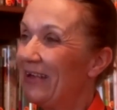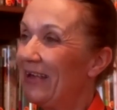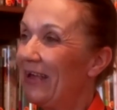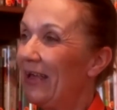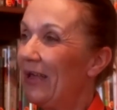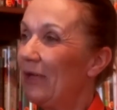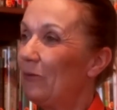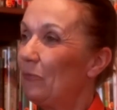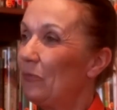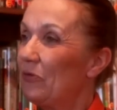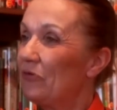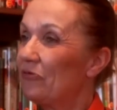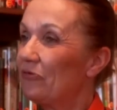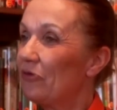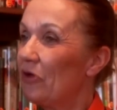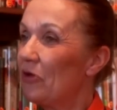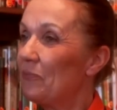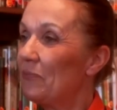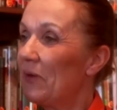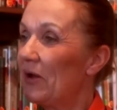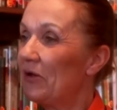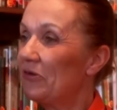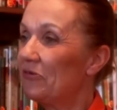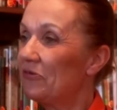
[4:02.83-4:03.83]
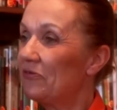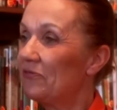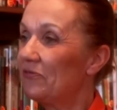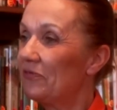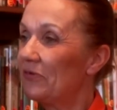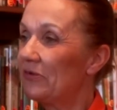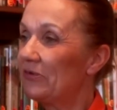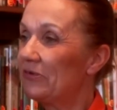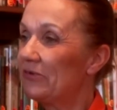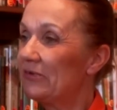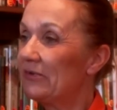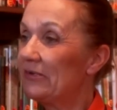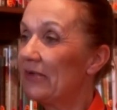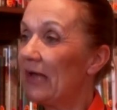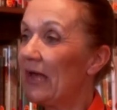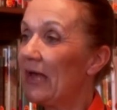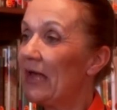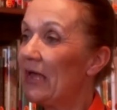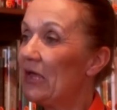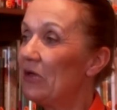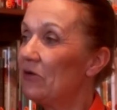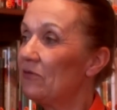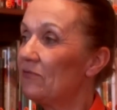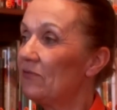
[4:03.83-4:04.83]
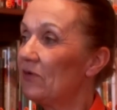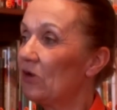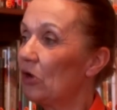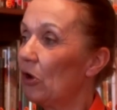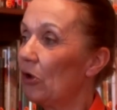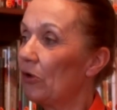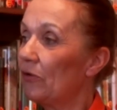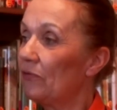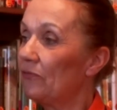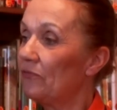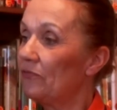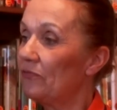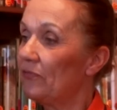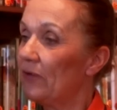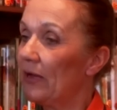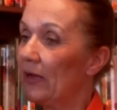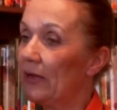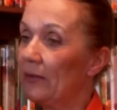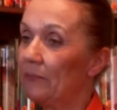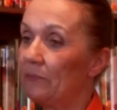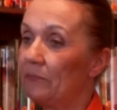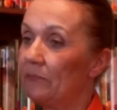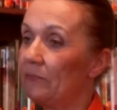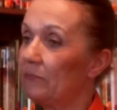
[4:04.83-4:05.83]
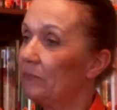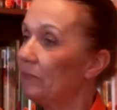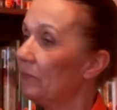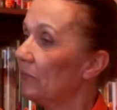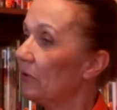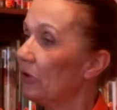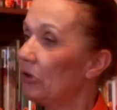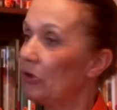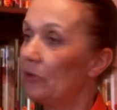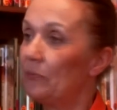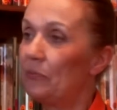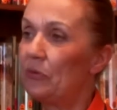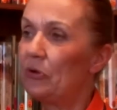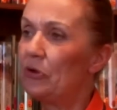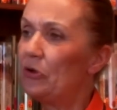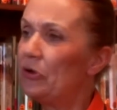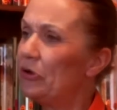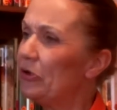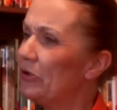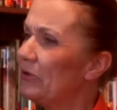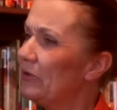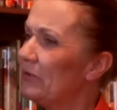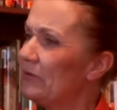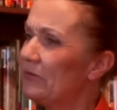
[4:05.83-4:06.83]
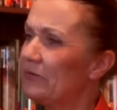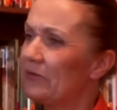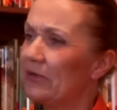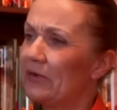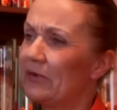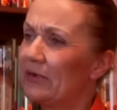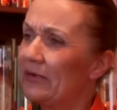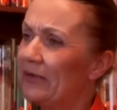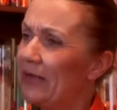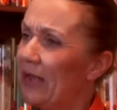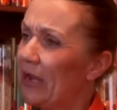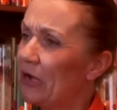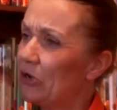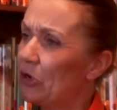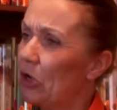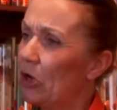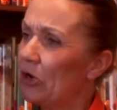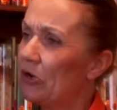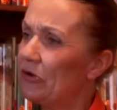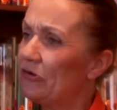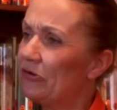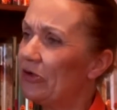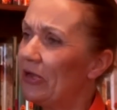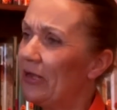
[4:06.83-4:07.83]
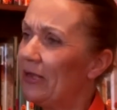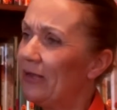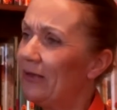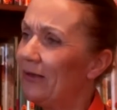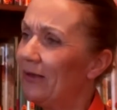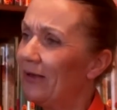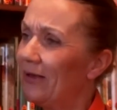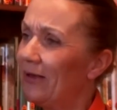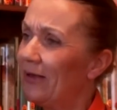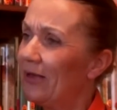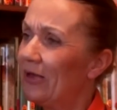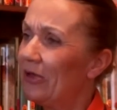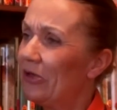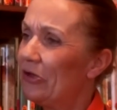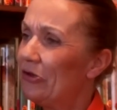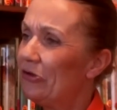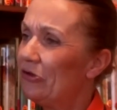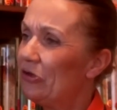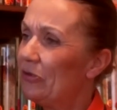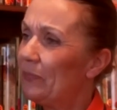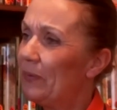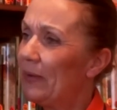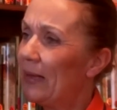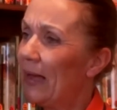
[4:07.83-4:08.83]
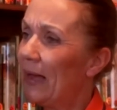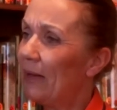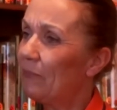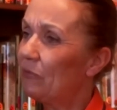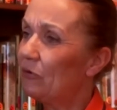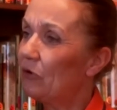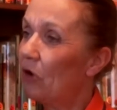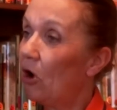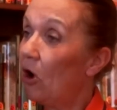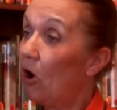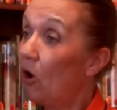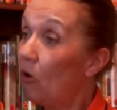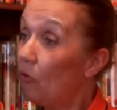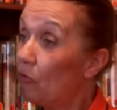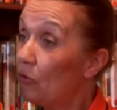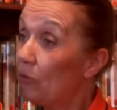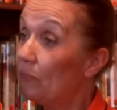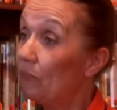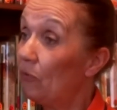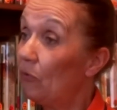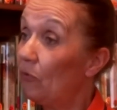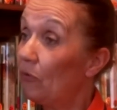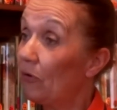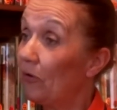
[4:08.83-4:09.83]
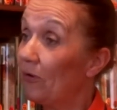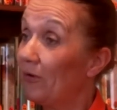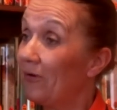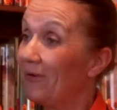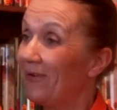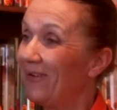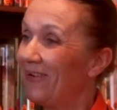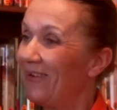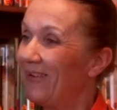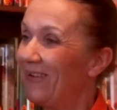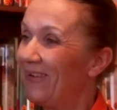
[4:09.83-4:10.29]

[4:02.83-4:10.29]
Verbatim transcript: And we're so much of today of a lot of um, computers and technology to be able to hold a book